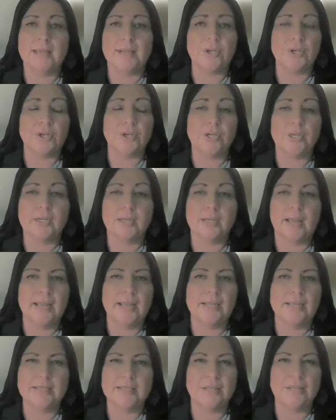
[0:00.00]
Dr. Cook, I
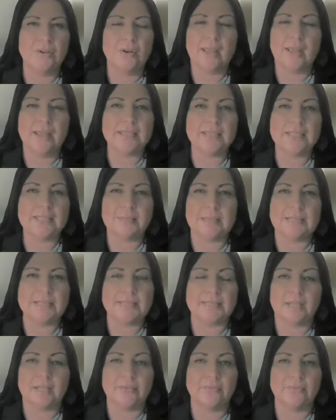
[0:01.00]
continue to ask
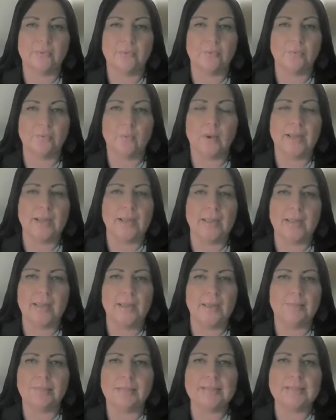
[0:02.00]
myself, why
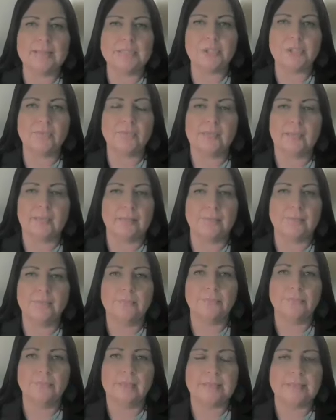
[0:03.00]
am I serving
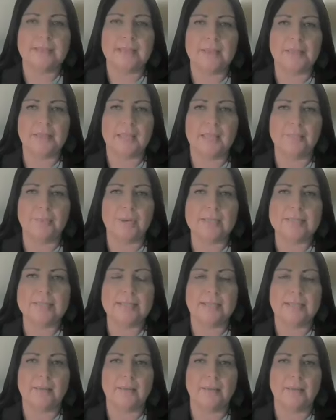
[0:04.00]
as ALA
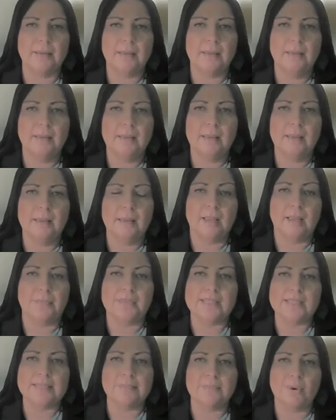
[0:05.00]
president at
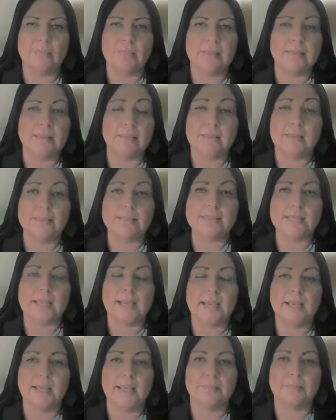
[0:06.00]
this moment in this
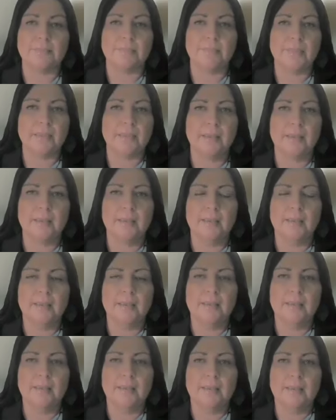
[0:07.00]
time?
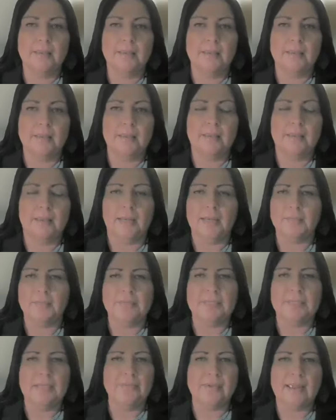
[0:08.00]
And I
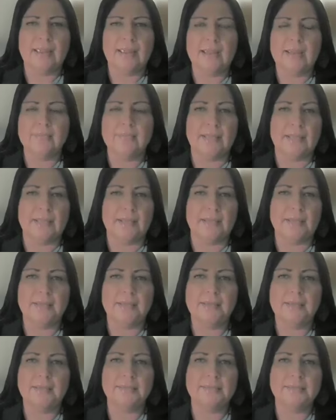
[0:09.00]
believe I have like
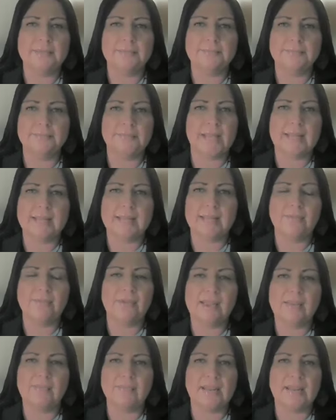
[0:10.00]

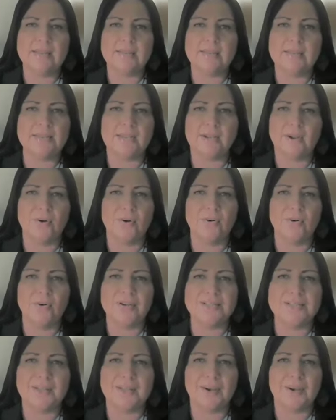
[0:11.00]
95 days to go
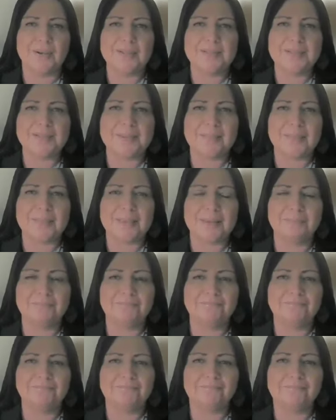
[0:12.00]
or something
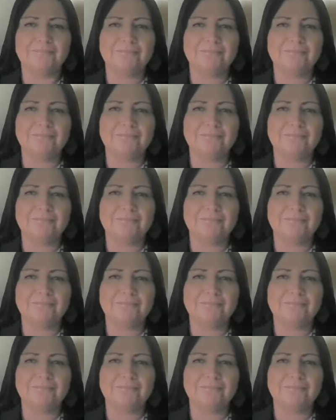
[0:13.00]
